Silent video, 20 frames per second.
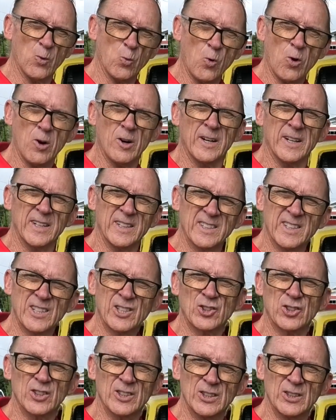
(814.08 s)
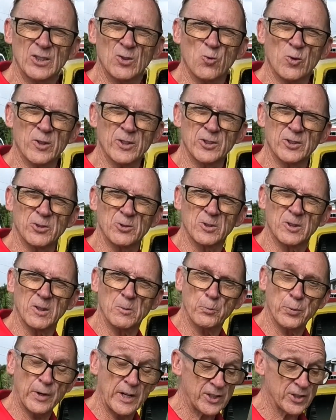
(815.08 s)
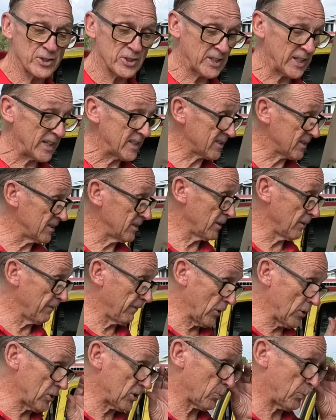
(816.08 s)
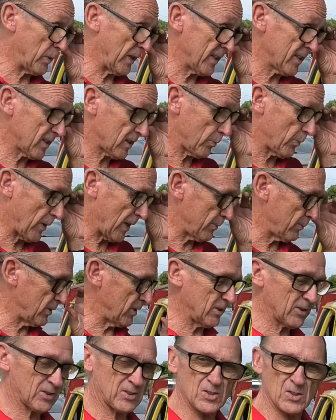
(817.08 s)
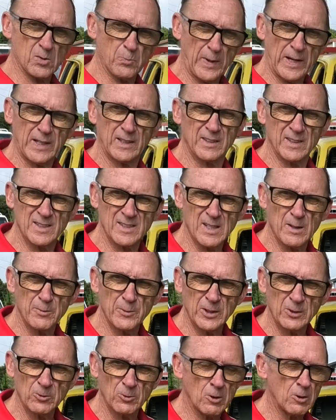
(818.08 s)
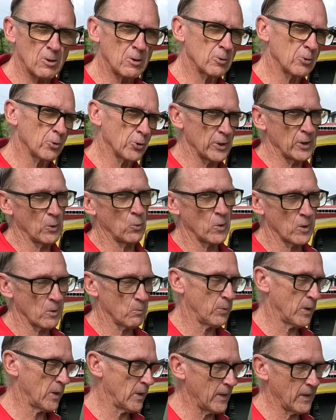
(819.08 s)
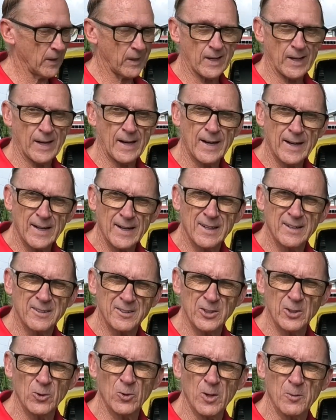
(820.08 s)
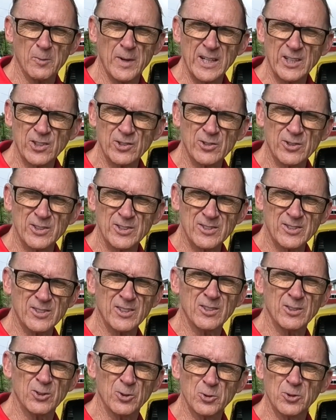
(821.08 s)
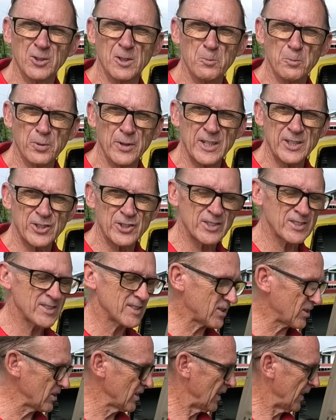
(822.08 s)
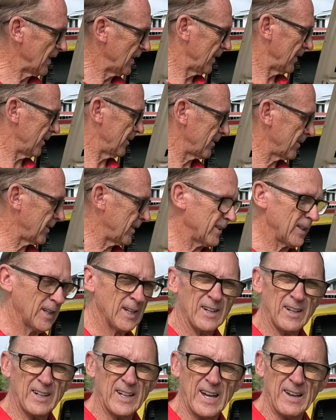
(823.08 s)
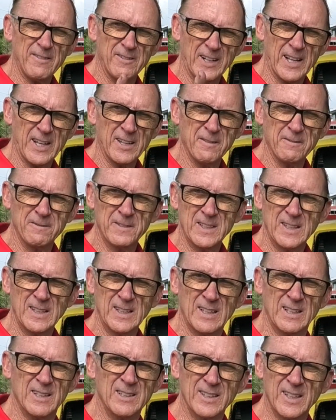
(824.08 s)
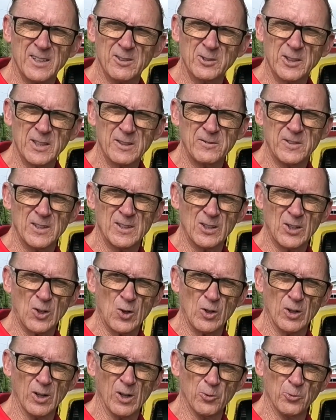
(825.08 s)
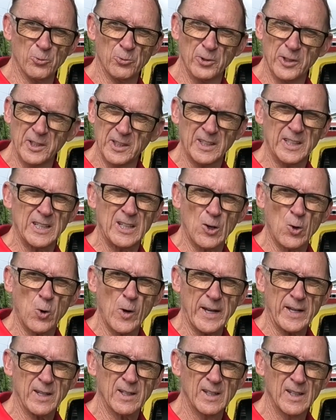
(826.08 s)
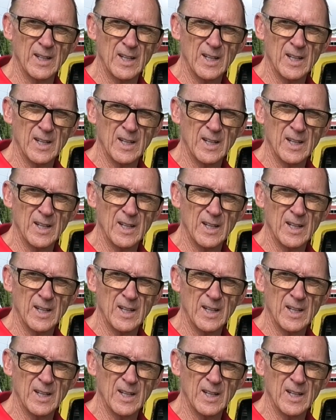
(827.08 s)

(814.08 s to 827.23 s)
why initially you want to do a compression test in the first place. Maybe you suspect there's something wrong, or you want to buy a car and you want to make sure it's got good compressions. All right, I have another video that will give you a really quick